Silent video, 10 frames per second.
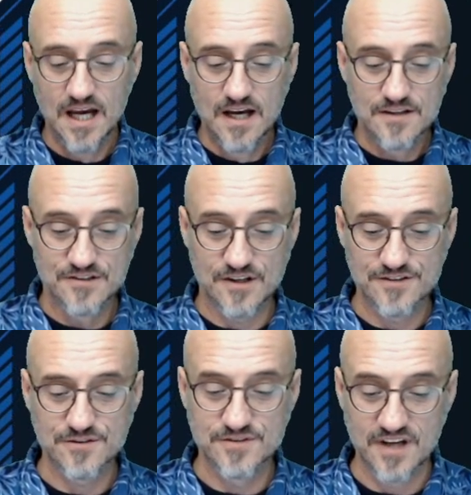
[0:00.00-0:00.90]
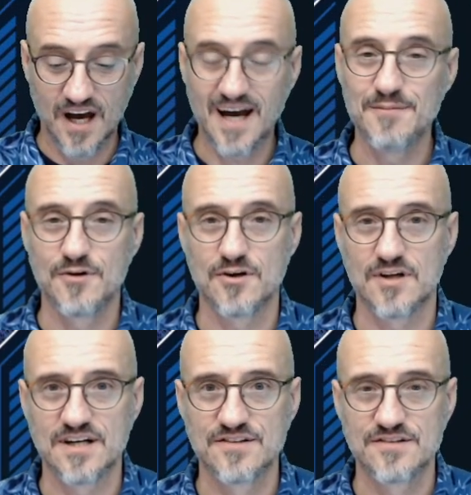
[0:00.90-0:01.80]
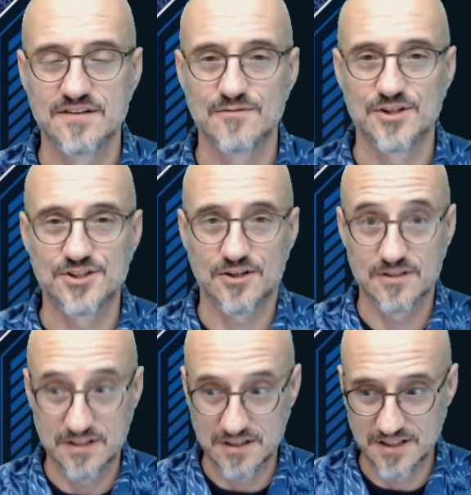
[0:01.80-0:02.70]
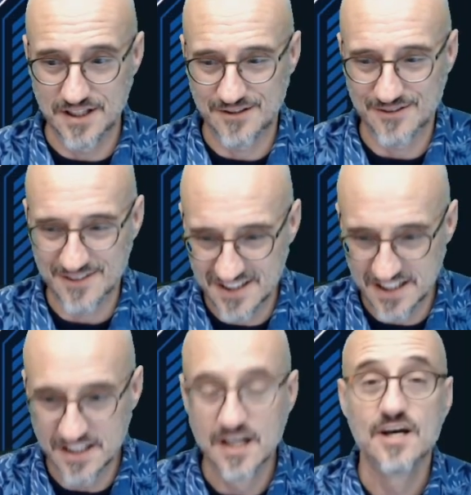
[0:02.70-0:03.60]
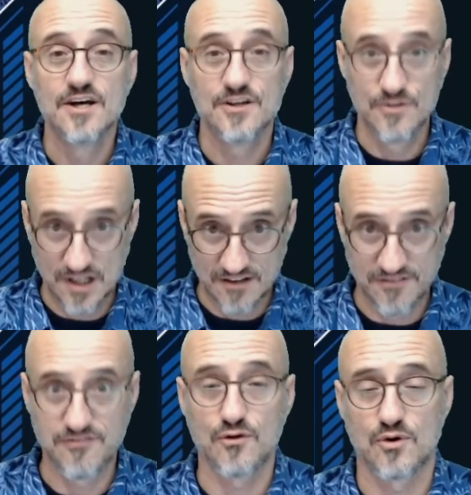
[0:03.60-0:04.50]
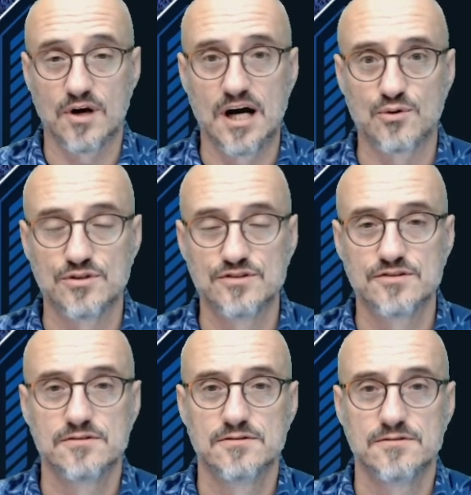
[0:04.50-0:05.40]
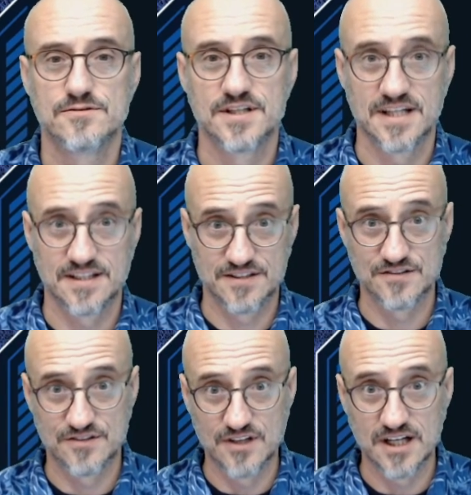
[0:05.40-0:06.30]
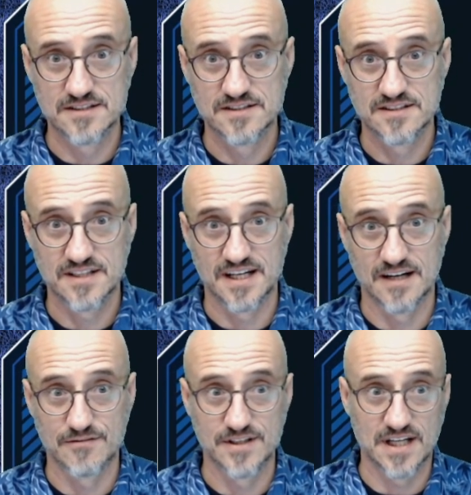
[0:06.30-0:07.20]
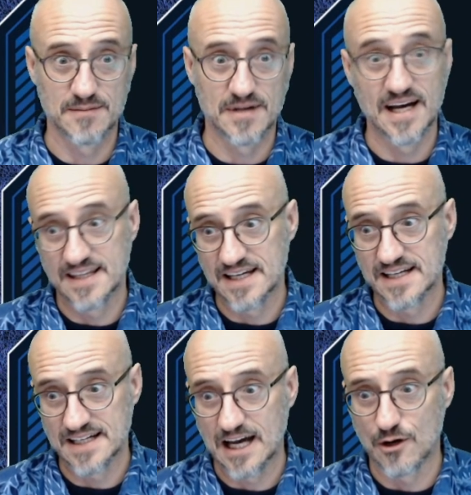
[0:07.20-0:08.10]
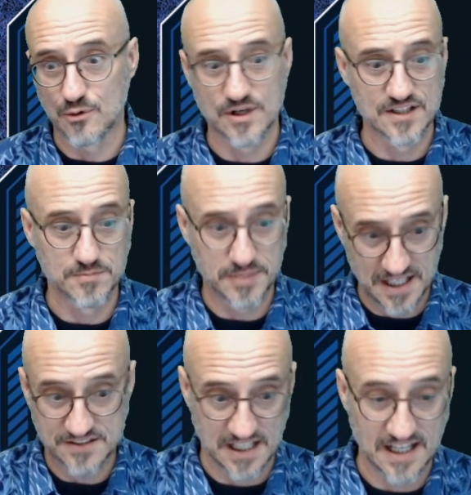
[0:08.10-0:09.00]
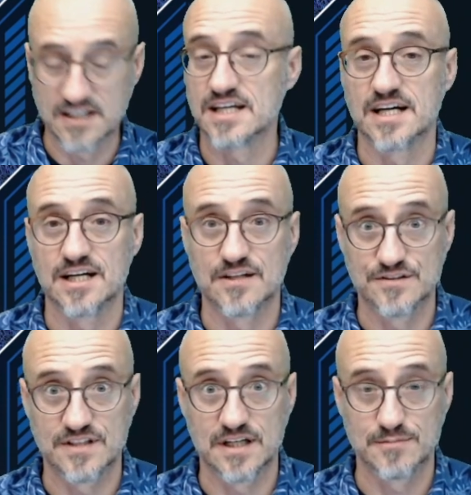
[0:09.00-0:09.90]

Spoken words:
There's also time clocks, which are literally, you have 4 hours to get this done. And every time I think an hour has passed, I click another segment.